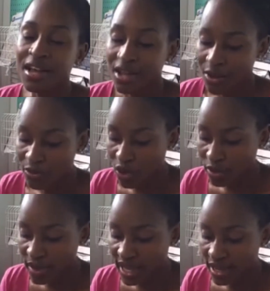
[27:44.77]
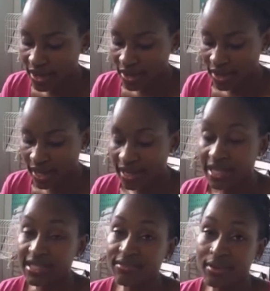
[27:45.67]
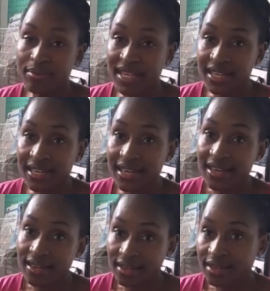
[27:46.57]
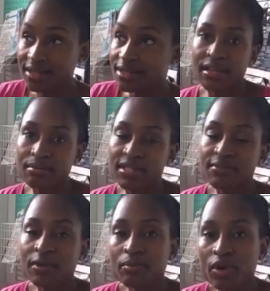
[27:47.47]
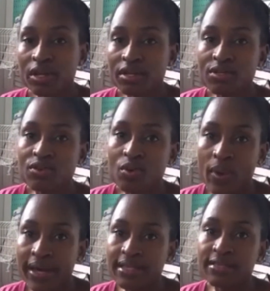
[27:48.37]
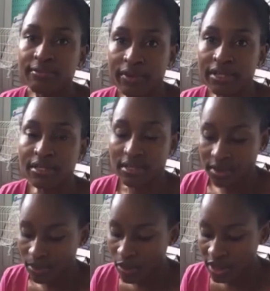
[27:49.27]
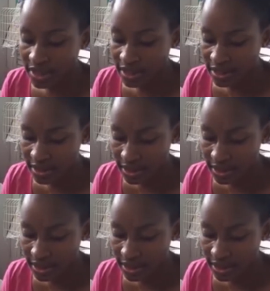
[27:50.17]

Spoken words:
for me. And that's if I'm baking cake, because different products require different processes.